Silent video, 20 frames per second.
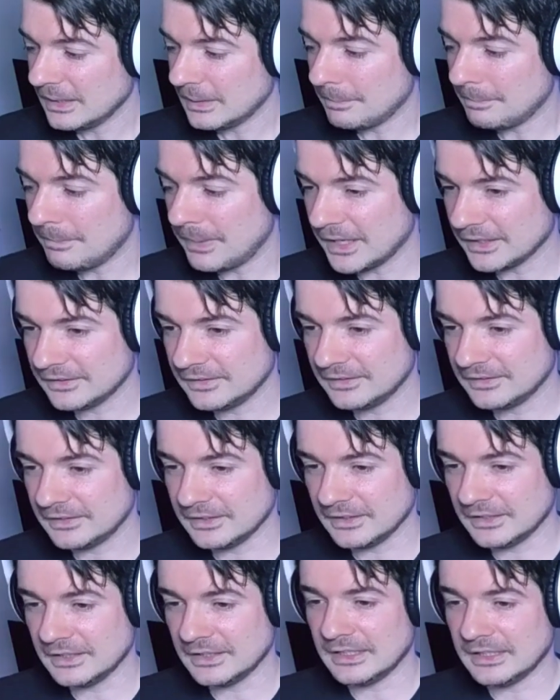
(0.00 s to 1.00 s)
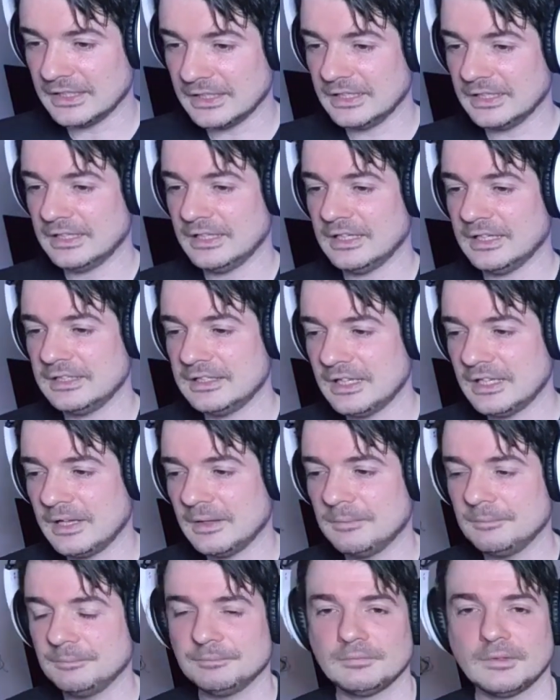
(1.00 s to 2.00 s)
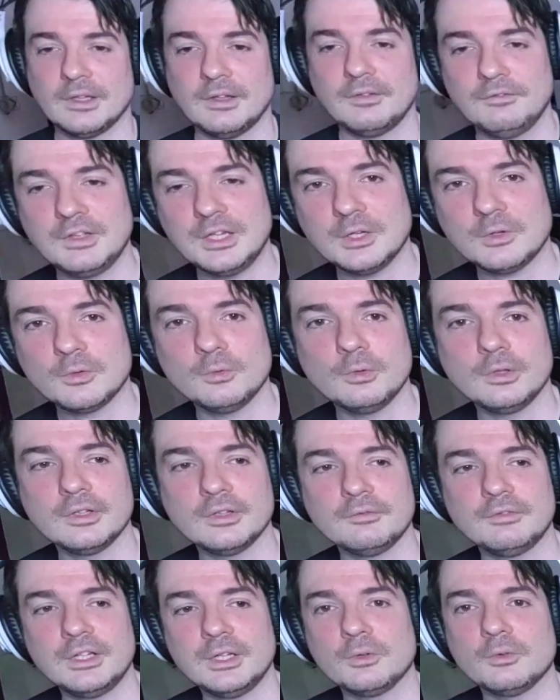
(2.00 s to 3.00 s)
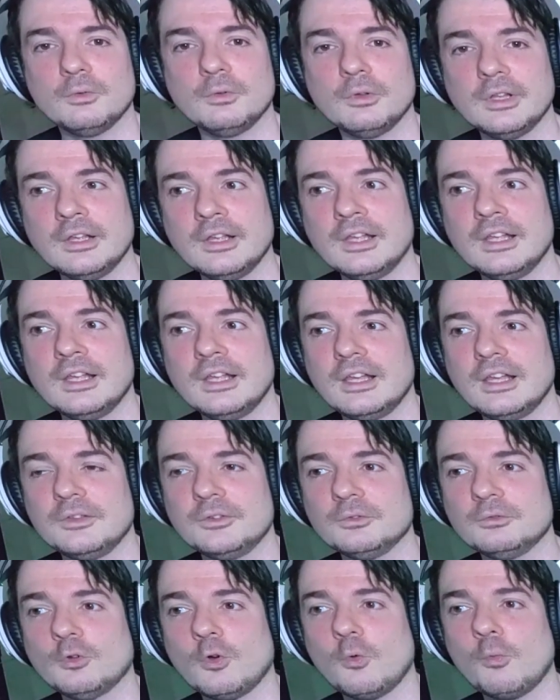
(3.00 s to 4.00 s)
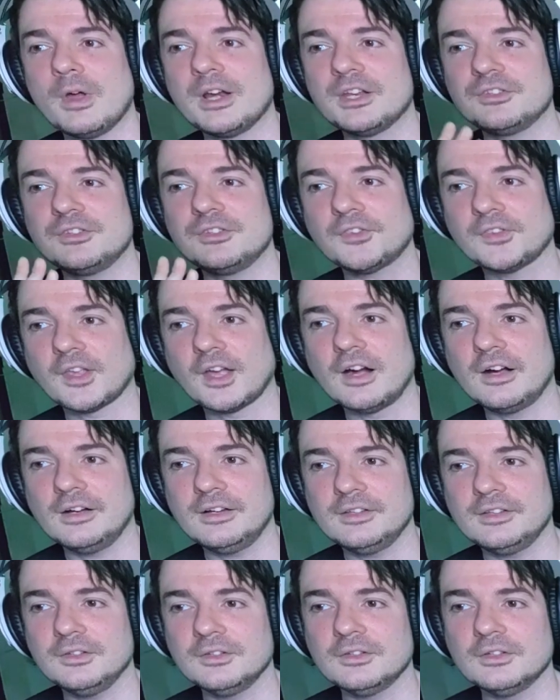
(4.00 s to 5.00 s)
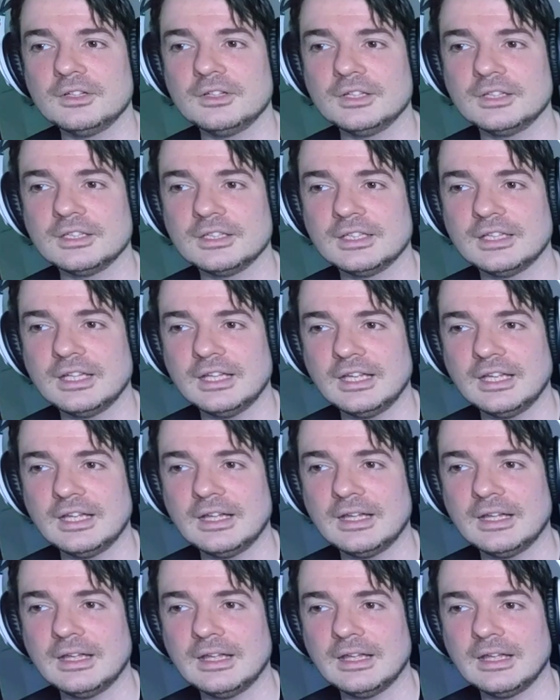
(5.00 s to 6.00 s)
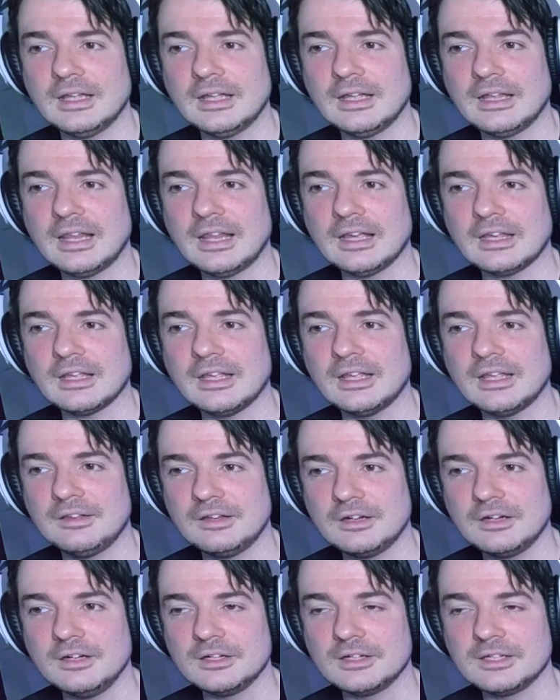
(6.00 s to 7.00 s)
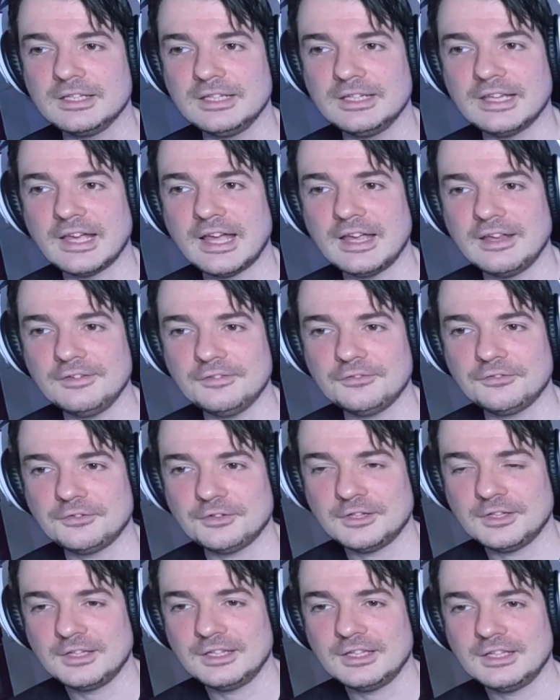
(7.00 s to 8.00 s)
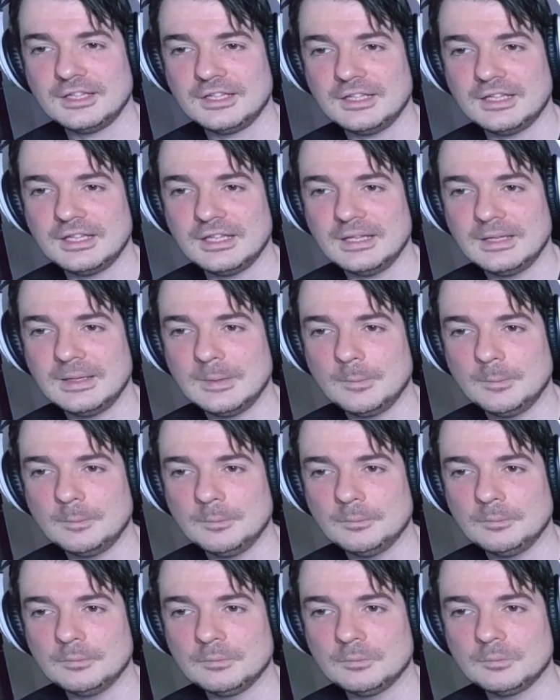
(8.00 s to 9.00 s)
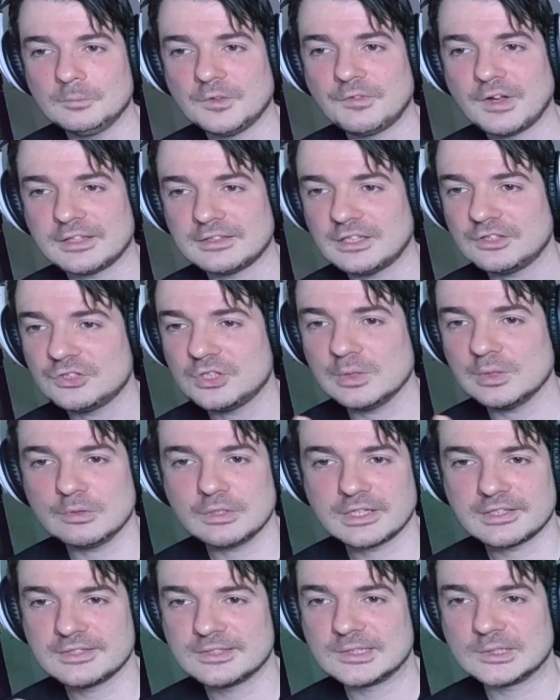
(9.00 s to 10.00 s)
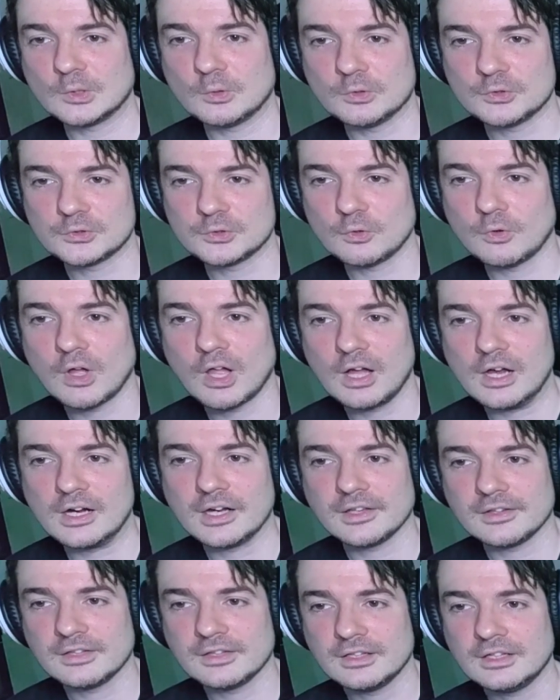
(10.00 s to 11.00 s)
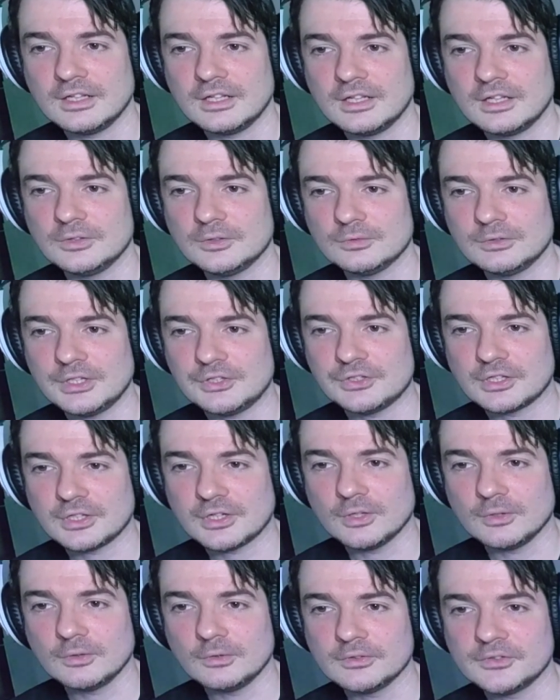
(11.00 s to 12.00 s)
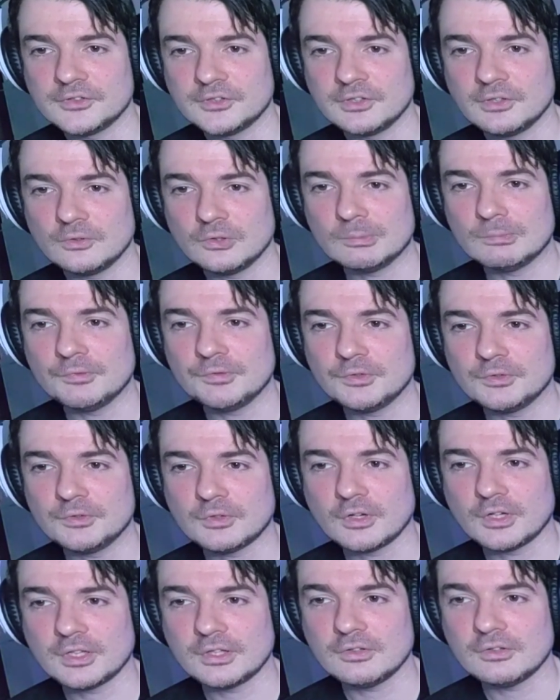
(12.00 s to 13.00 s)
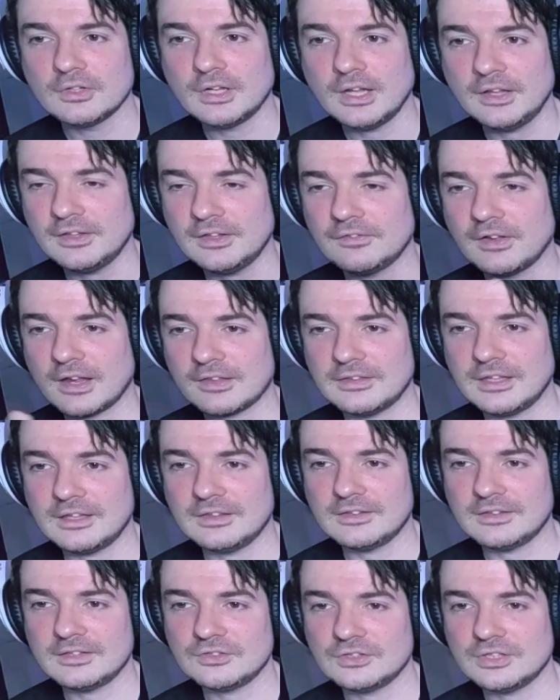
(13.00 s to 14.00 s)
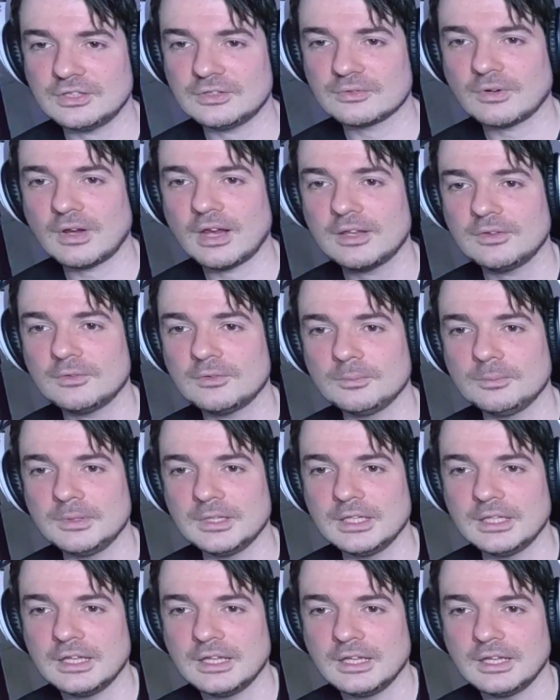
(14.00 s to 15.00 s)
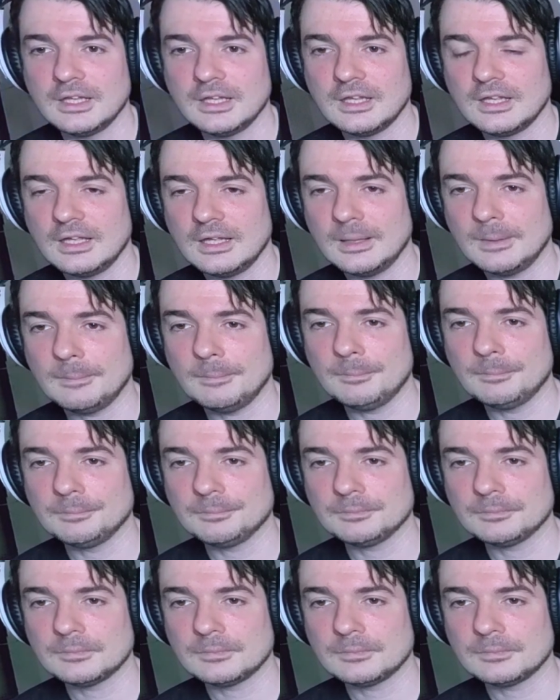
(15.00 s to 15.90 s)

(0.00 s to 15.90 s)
But yeah, very cool to know where she started, you know, like early life, the fact that she worked so hard to reach her goals, to move to Tokyo, and the fact that she tried to be an